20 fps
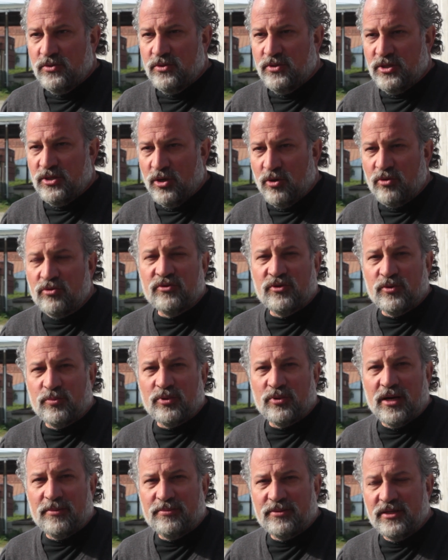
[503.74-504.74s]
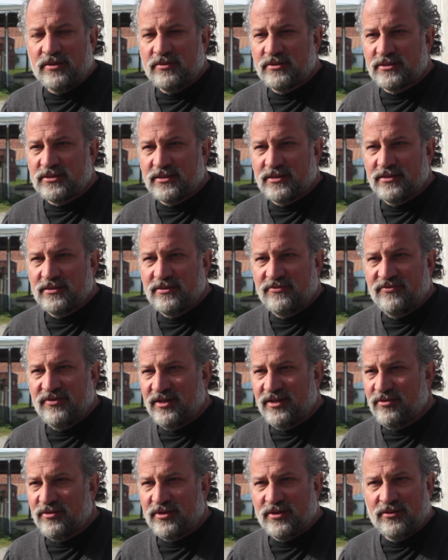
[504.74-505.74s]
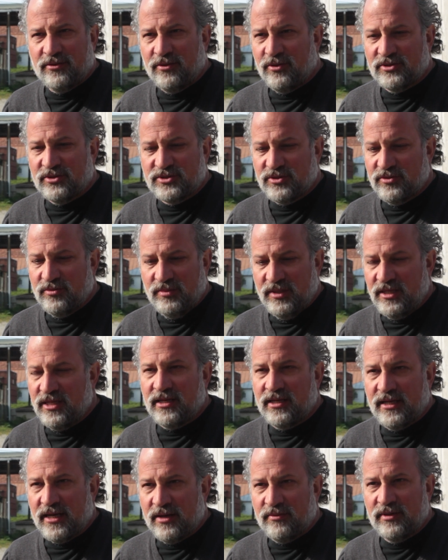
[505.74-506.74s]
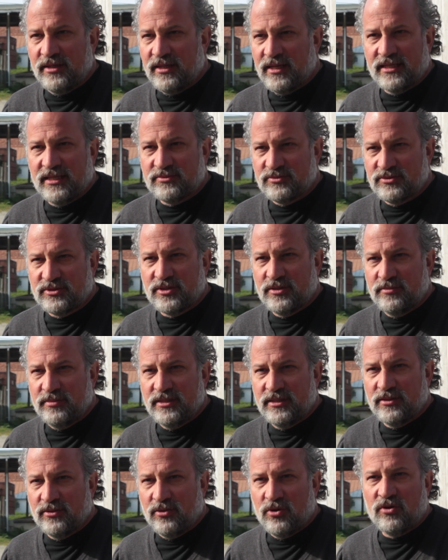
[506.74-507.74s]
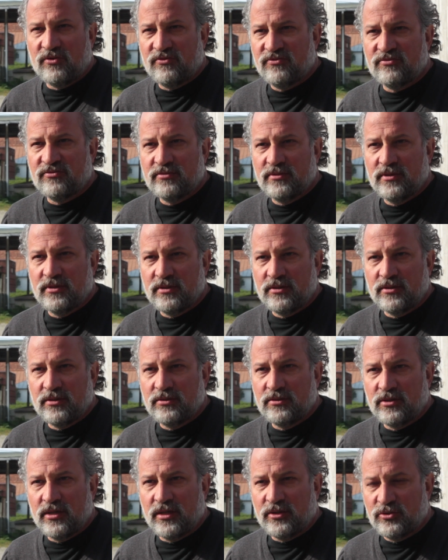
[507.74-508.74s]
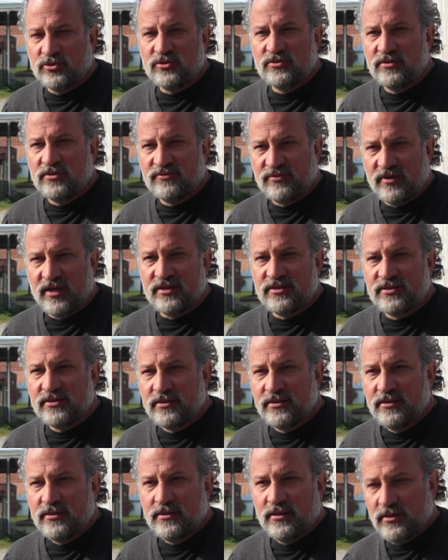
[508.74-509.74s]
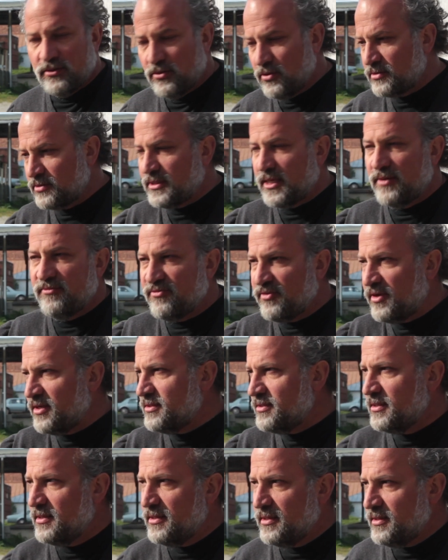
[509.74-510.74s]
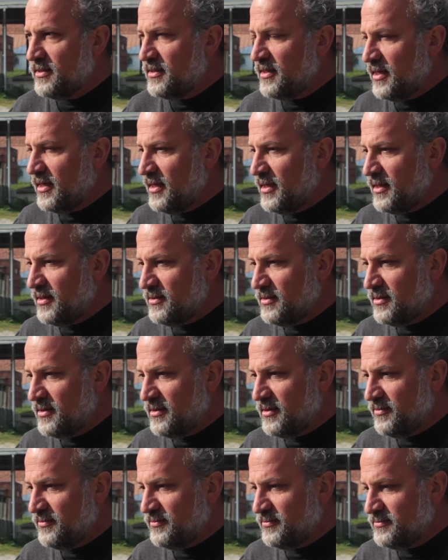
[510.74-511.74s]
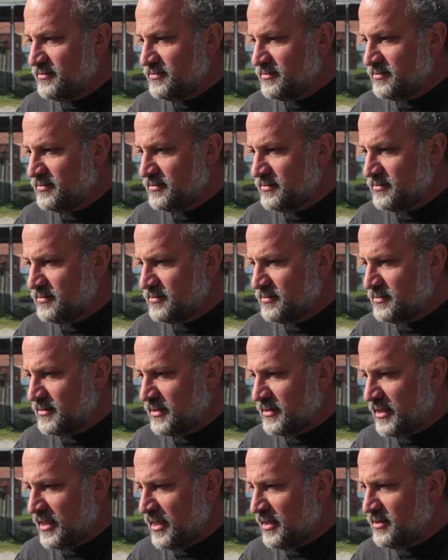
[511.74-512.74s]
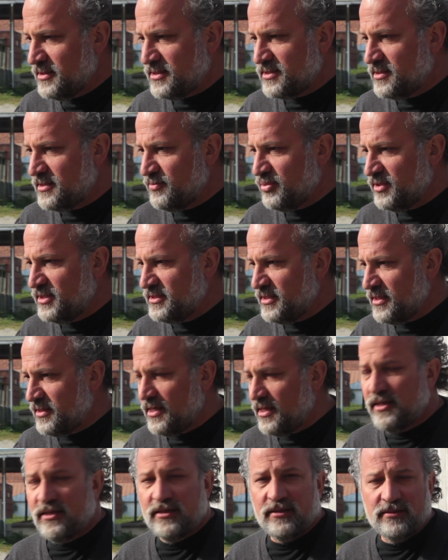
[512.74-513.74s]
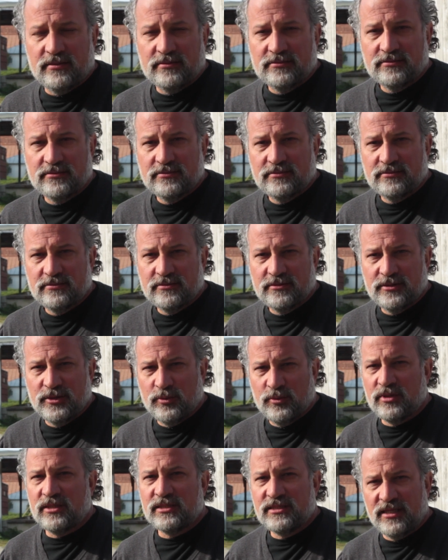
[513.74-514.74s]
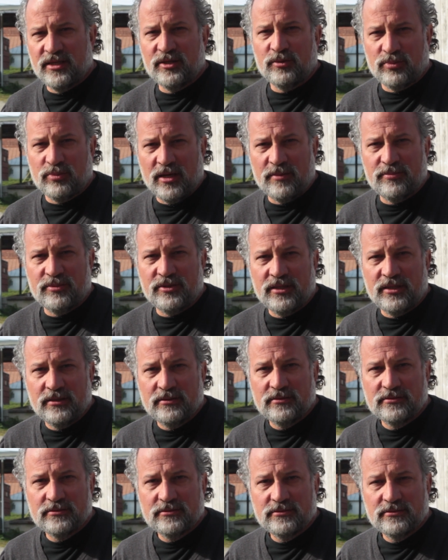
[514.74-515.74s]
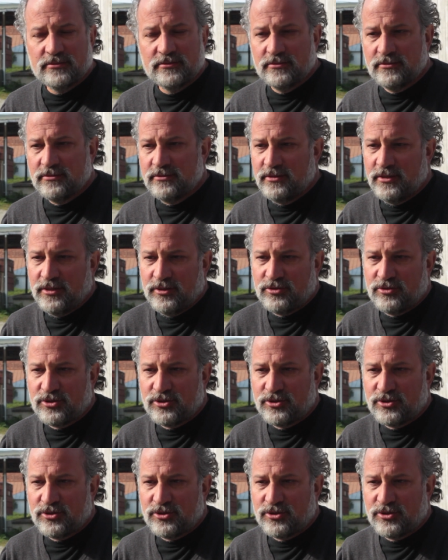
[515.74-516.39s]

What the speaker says: the owner of the property was a fellow that also immediately I realized was going to be a long and good friend, a longtime friend. And I just simply said, hey, you want to sell the property? And he goes,